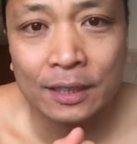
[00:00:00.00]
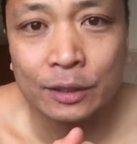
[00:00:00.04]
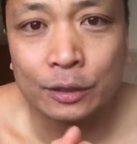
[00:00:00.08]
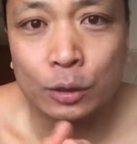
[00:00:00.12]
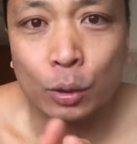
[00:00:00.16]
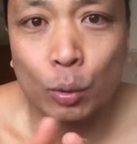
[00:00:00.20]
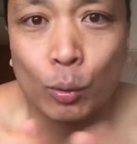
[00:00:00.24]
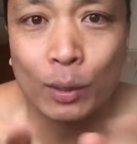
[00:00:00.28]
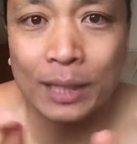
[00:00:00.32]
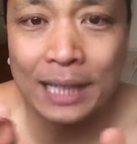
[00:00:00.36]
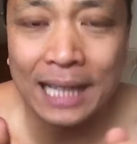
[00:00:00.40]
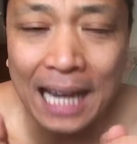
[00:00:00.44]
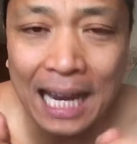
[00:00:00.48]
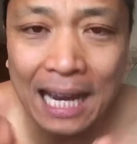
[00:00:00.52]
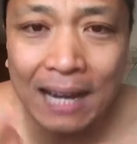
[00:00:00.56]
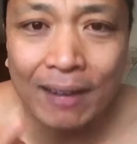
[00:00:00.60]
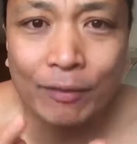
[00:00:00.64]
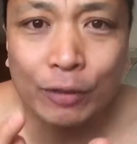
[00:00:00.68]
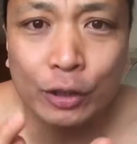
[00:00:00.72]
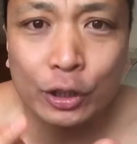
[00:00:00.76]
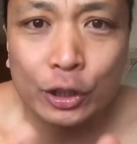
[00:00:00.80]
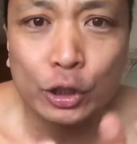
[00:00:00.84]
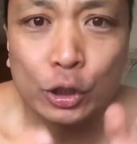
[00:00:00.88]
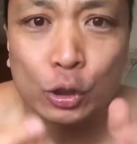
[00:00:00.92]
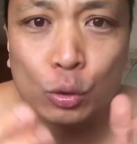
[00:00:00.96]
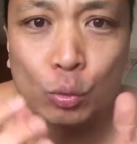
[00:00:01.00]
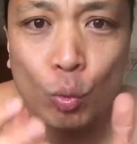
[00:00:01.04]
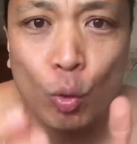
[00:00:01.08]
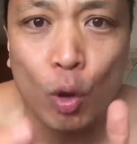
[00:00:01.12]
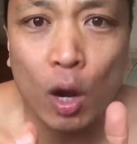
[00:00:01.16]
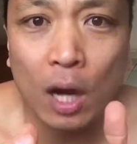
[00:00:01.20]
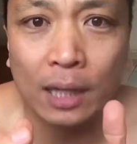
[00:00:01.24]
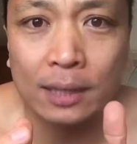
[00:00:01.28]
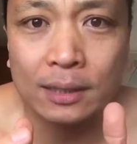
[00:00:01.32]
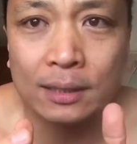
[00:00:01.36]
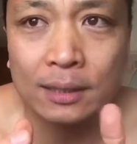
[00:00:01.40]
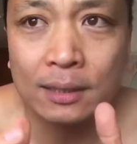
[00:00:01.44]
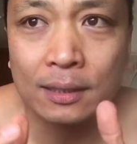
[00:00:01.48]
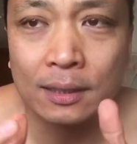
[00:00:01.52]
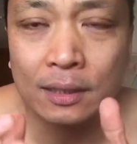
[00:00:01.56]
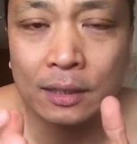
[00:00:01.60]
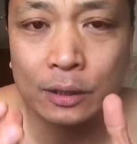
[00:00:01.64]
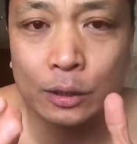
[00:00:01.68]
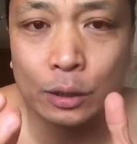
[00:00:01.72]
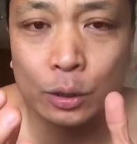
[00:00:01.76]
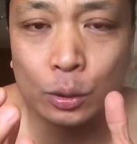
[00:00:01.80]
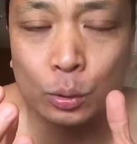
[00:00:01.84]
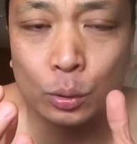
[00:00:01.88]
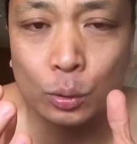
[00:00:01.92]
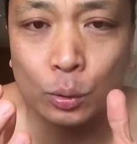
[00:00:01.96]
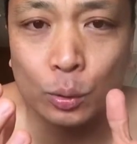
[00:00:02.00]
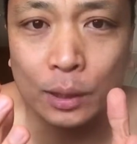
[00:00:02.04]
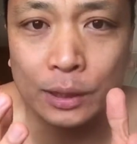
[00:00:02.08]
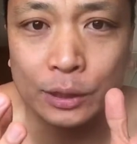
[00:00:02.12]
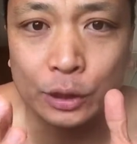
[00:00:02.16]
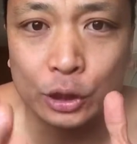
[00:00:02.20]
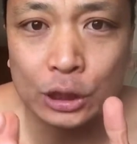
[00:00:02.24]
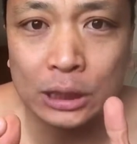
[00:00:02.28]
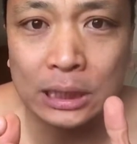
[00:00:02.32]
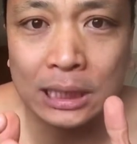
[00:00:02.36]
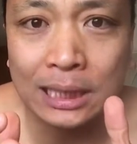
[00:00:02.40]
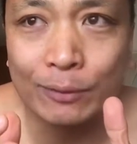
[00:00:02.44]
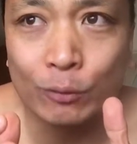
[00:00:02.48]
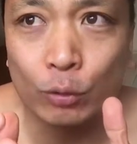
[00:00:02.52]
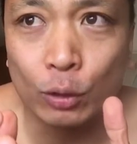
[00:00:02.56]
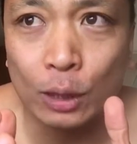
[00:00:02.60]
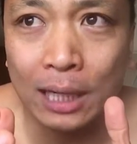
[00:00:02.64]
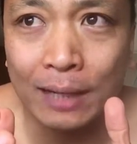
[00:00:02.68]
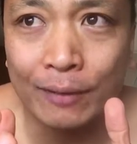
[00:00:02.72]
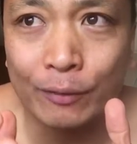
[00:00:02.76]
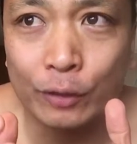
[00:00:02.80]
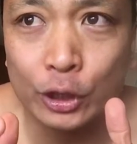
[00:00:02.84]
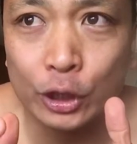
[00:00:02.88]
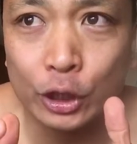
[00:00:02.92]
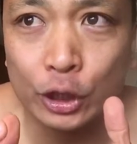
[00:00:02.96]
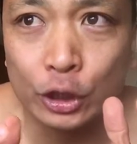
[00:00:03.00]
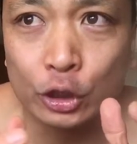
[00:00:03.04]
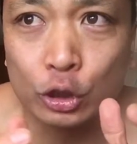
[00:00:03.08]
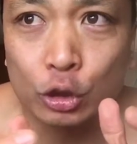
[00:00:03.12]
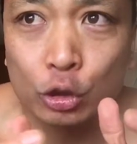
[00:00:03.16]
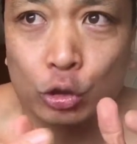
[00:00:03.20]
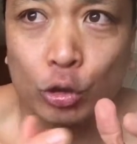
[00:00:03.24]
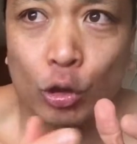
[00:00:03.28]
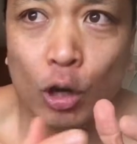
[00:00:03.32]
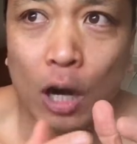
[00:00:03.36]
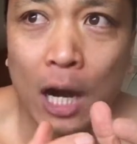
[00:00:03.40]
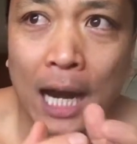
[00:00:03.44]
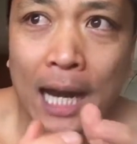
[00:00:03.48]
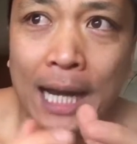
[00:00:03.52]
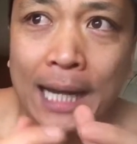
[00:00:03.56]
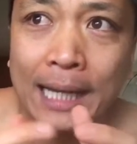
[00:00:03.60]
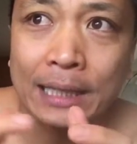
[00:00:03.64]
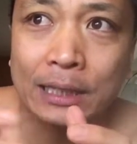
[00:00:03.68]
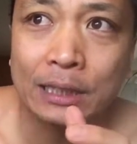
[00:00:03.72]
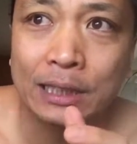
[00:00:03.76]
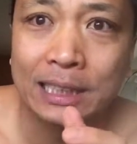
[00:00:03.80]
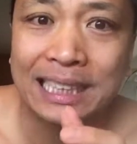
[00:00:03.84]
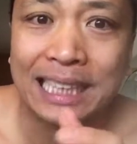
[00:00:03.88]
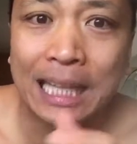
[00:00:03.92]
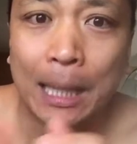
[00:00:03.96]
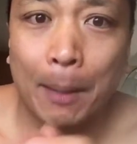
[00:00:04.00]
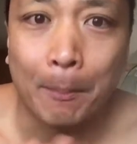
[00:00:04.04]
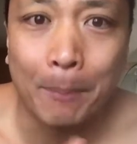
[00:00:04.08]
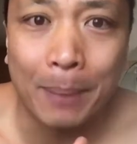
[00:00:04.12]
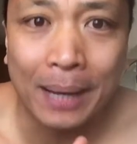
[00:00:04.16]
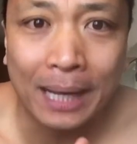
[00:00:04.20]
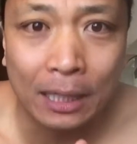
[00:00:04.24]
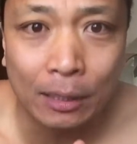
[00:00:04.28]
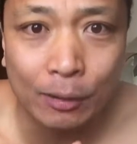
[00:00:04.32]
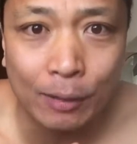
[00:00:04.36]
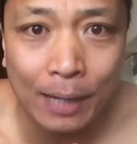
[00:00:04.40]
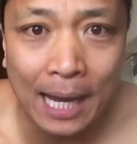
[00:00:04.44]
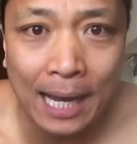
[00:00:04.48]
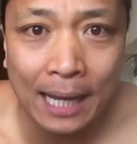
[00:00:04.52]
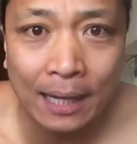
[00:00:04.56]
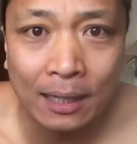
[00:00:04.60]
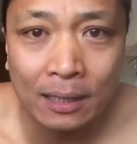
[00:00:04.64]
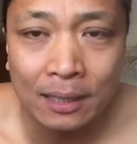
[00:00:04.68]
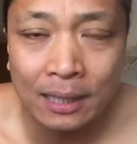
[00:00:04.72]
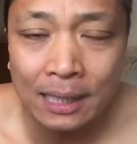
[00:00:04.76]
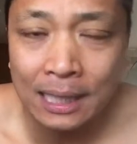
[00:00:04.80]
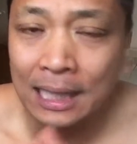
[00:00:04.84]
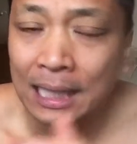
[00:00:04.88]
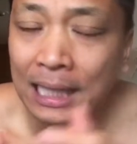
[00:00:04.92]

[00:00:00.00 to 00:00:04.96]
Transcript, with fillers: So whatever you want to achieve, whatever you're trying to get better at,